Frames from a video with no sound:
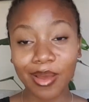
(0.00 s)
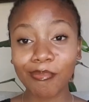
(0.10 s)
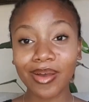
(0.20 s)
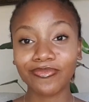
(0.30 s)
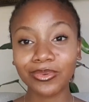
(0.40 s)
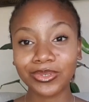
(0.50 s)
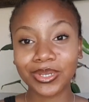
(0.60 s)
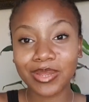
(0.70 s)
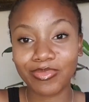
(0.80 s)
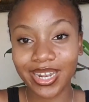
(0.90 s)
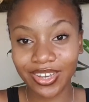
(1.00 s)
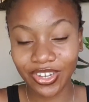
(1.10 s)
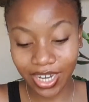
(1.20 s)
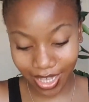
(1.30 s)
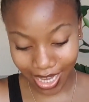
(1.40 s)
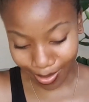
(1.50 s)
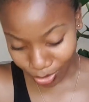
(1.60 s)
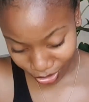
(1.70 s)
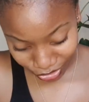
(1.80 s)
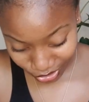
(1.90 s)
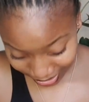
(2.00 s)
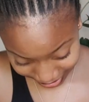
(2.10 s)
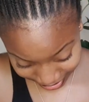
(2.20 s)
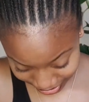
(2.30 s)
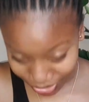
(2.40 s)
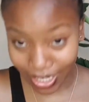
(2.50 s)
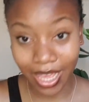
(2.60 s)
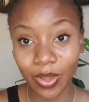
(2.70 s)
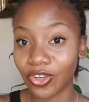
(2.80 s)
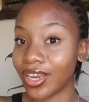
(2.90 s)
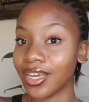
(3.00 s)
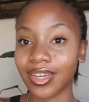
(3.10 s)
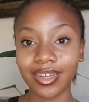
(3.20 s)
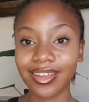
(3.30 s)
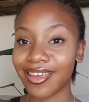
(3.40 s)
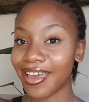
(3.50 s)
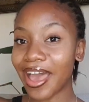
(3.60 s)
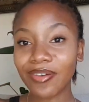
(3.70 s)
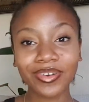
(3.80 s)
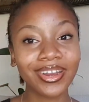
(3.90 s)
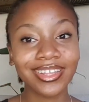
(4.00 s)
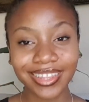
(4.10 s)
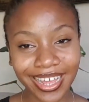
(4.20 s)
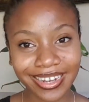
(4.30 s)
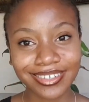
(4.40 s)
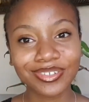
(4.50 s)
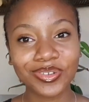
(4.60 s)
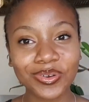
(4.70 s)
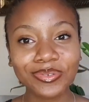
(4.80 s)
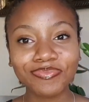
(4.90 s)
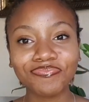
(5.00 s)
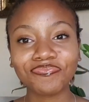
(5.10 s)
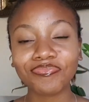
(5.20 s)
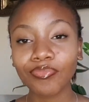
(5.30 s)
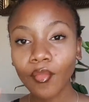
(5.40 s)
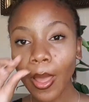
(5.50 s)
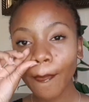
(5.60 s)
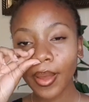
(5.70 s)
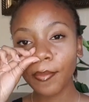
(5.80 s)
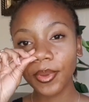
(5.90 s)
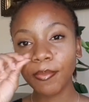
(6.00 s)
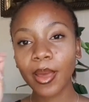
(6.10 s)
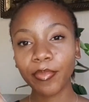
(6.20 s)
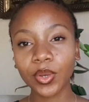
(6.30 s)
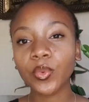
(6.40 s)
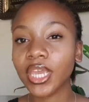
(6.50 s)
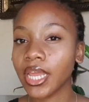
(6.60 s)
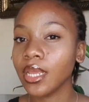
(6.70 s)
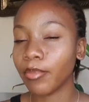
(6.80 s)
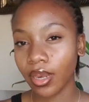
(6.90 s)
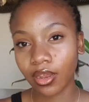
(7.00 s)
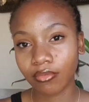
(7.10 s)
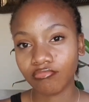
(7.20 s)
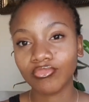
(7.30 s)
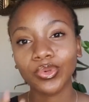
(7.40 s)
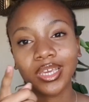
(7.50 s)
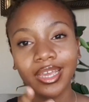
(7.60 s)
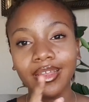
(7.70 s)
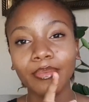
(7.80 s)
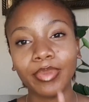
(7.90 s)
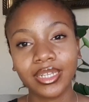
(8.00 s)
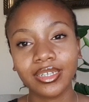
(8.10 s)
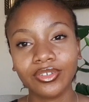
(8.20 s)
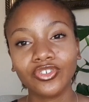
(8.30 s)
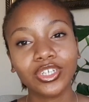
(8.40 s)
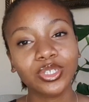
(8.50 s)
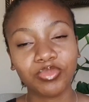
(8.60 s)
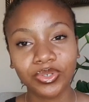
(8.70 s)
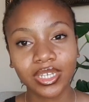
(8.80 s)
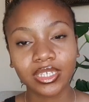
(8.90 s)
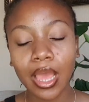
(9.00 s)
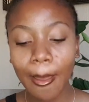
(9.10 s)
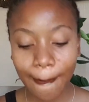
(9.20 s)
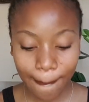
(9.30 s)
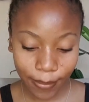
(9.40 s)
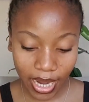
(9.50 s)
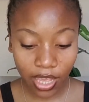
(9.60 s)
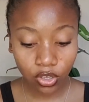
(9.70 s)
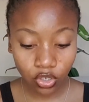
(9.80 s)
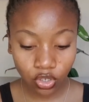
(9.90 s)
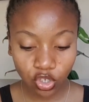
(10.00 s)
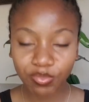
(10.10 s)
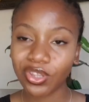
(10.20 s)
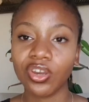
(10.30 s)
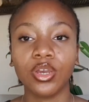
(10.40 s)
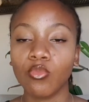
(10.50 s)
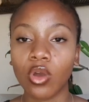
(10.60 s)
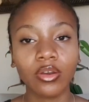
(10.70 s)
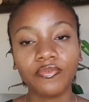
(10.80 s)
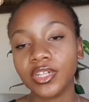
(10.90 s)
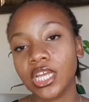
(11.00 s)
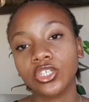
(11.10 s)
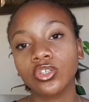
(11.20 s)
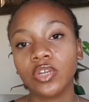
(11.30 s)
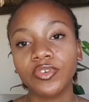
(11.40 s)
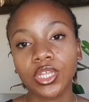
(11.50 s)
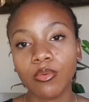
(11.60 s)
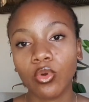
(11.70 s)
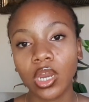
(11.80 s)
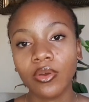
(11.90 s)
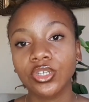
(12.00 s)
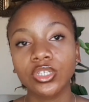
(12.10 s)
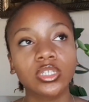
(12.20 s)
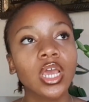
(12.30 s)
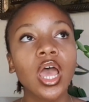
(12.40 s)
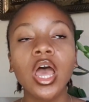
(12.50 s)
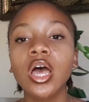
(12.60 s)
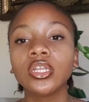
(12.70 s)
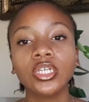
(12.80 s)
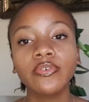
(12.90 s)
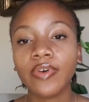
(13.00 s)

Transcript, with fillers: my phone's going to be literally here. And I'm talking to you guys like this because I ain't trying to have all of that, you know. But bit by bit, we're getting better. We're getting better. Trust the process. But I used to, but not anymore. I don't feel anxious or nervous anymore. Now I just, just